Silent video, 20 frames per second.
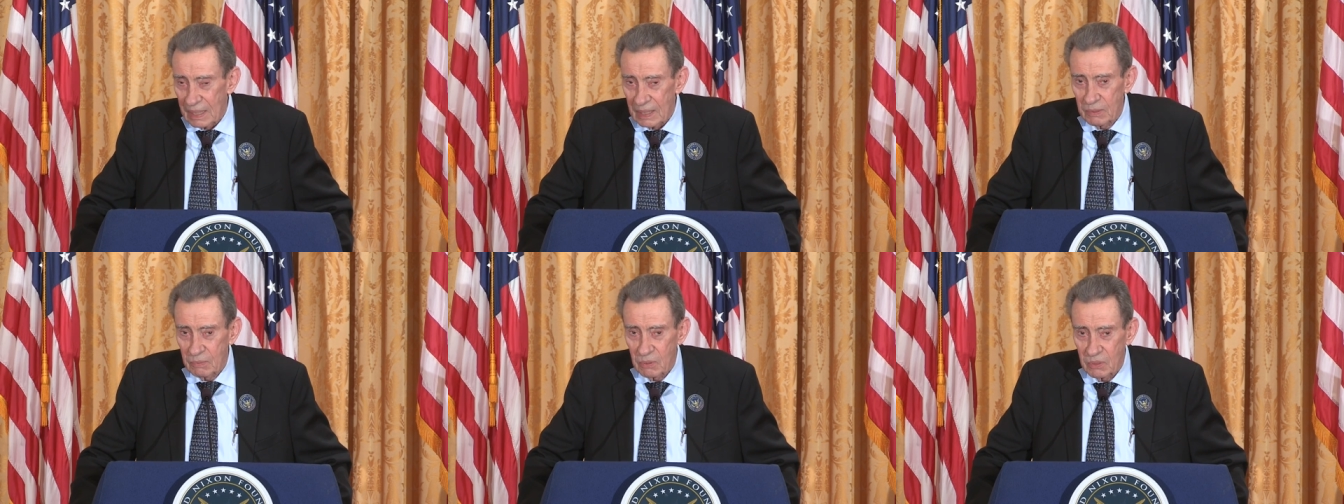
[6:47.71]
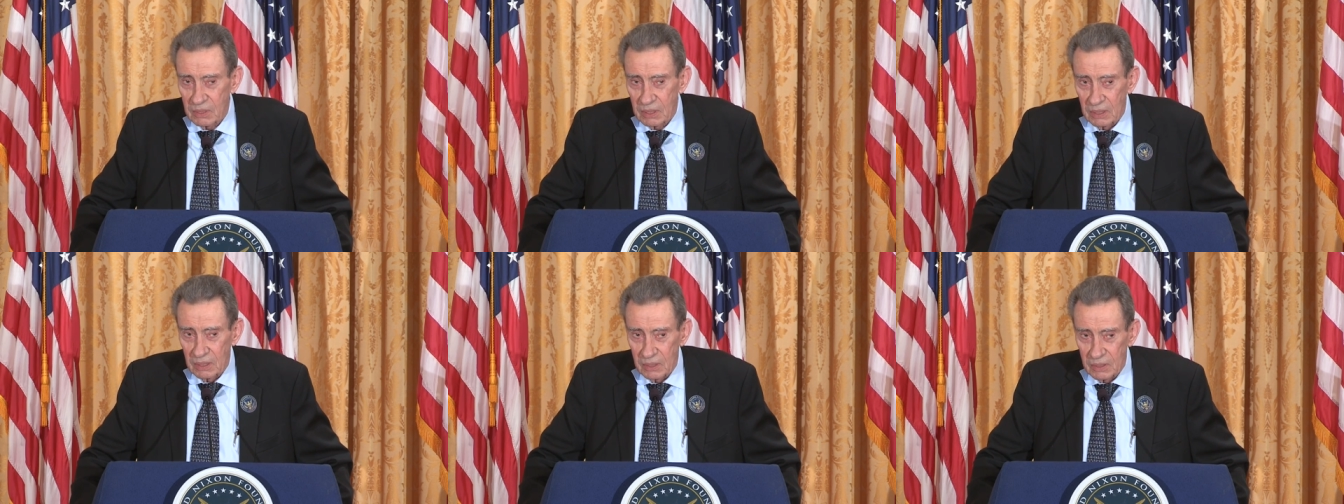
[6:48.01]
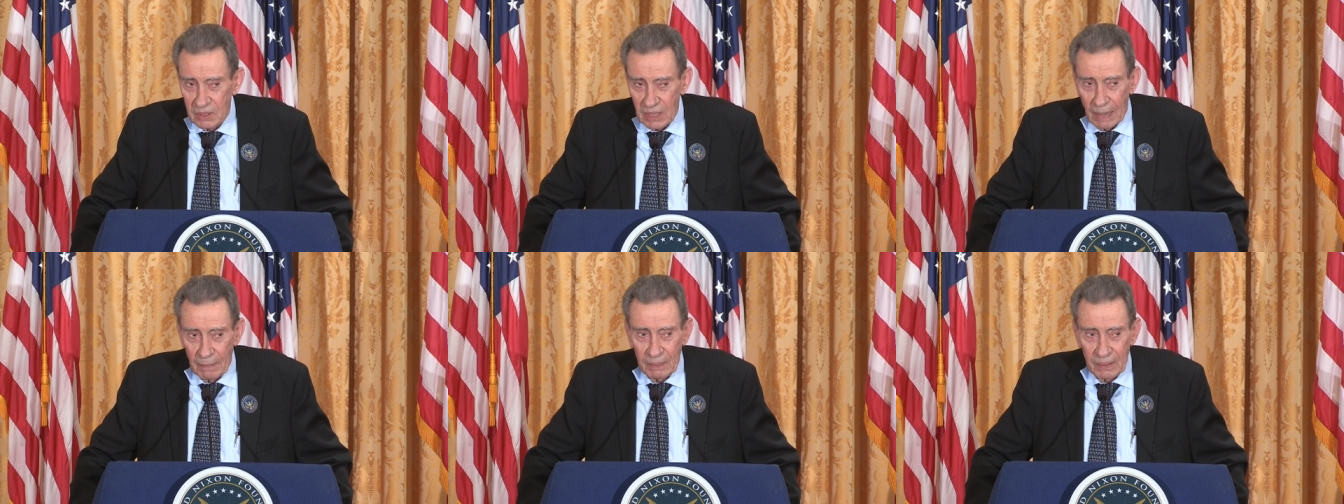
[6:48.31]
interest in the
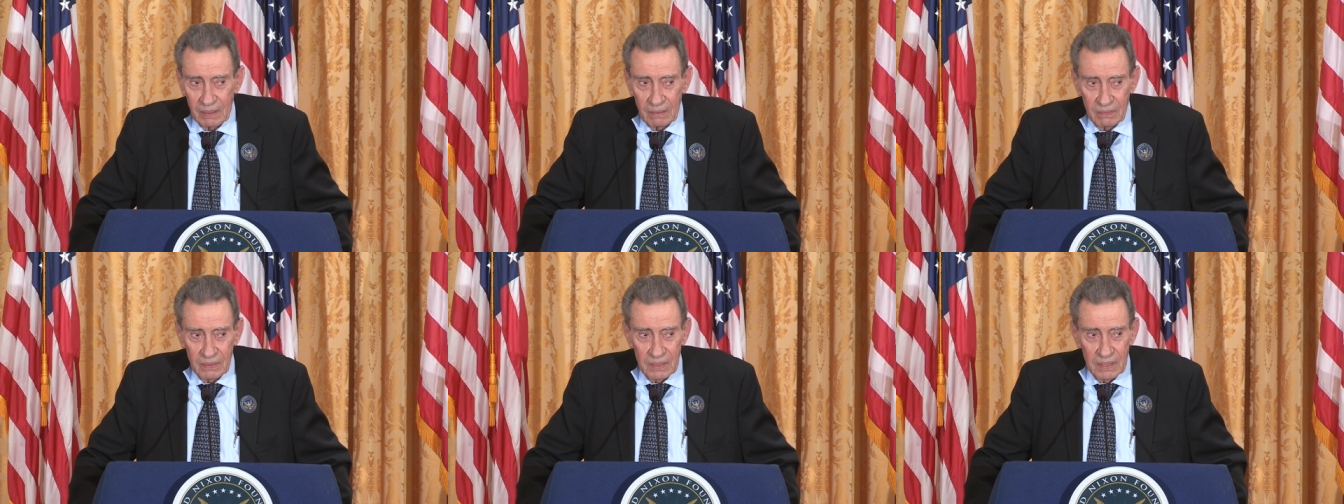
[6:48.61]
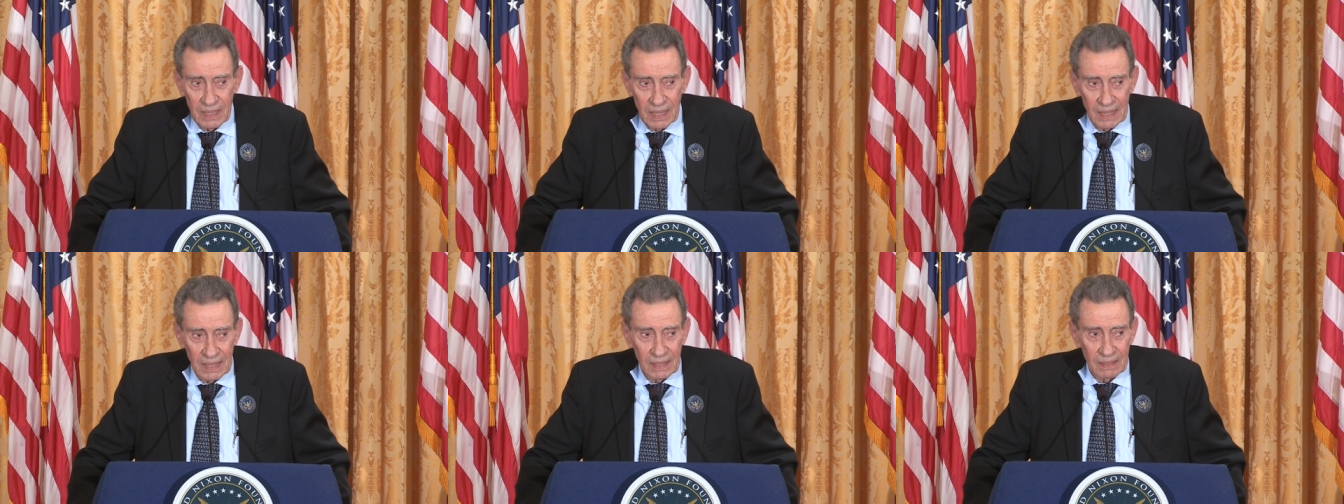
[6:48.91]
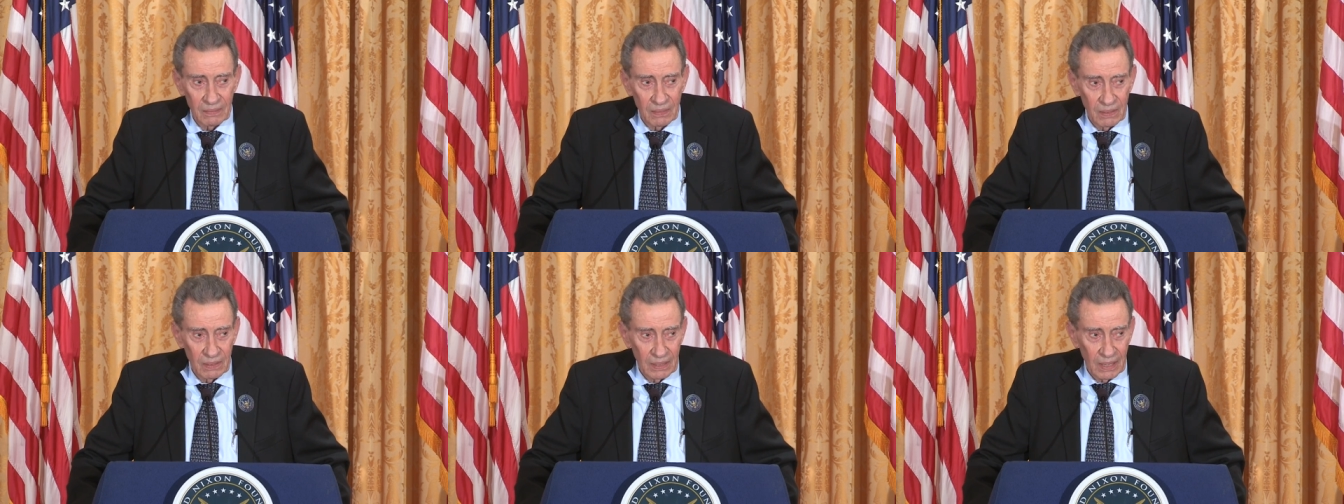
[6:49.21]
topic of the day
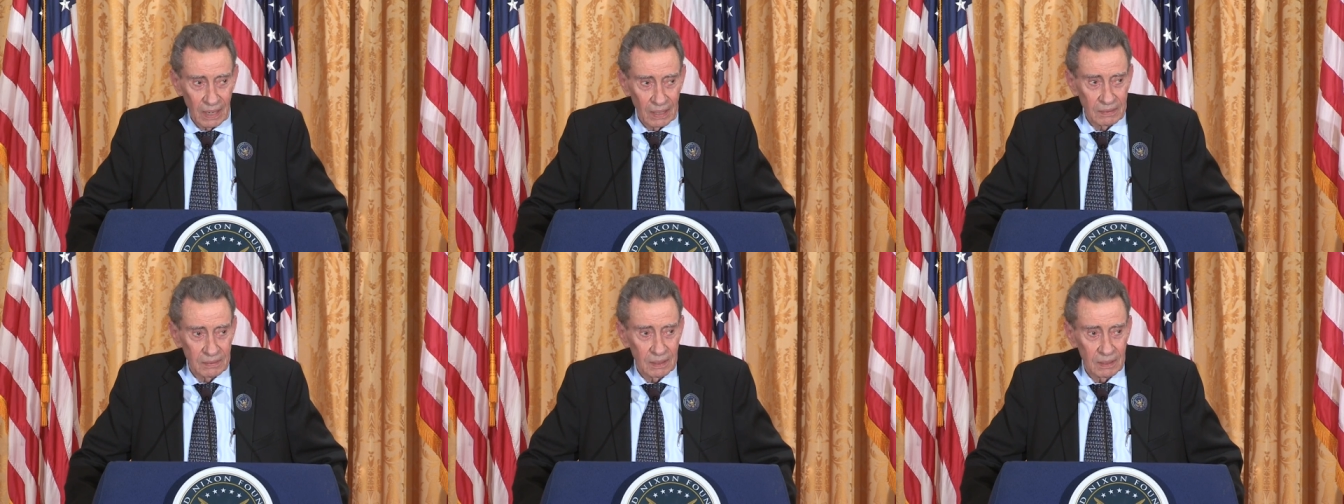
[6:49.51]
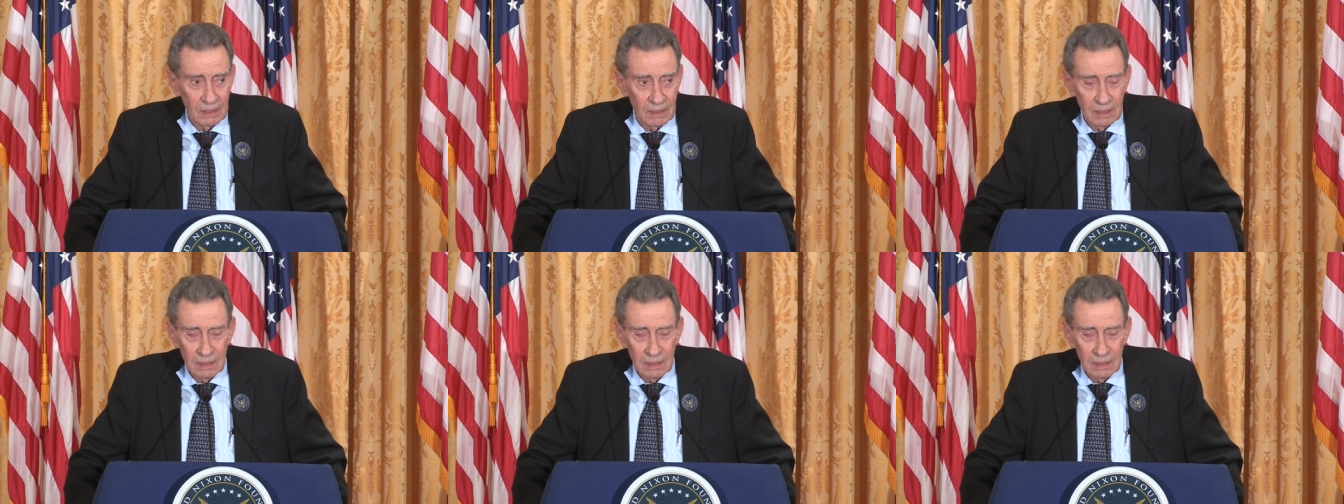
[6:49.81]
of the night,